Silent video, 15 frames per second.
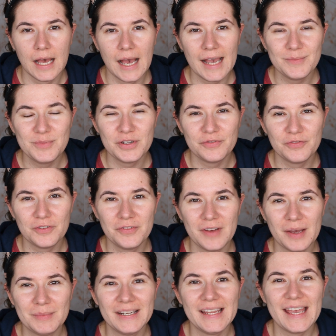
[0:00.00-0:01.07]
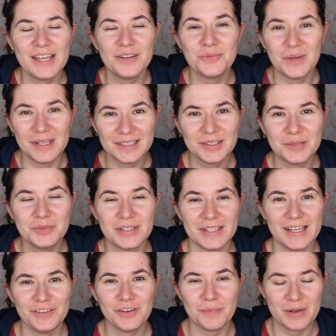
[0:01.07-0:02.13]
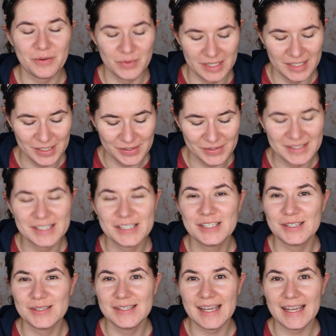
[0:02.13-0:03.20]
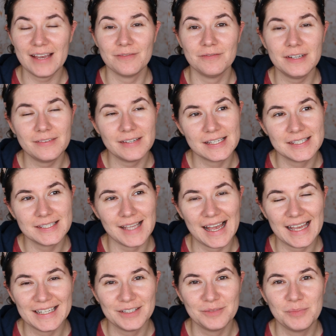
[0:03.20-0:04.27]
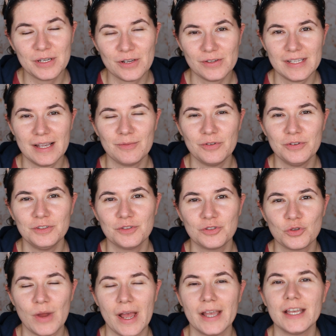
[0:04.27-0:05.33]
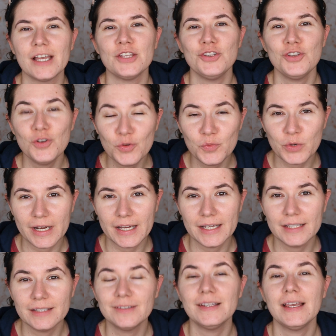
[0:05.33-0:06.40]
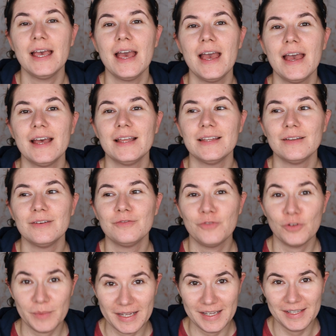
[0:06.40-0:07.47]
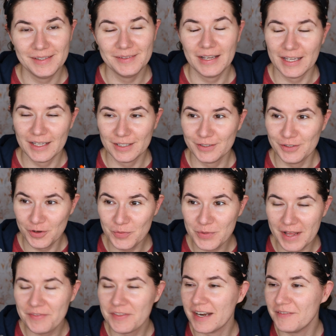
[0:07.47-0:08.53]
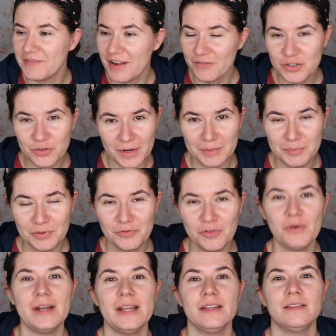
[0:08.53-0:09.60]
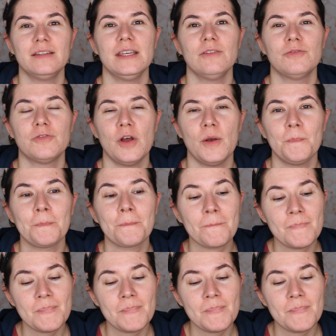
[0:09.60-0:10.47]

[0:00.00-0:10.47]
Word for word: Hi beautiful family and welcome to another of my videos. Today I'm very excited because I'm going to try a new brand for me, new brand that I've never tried before anything from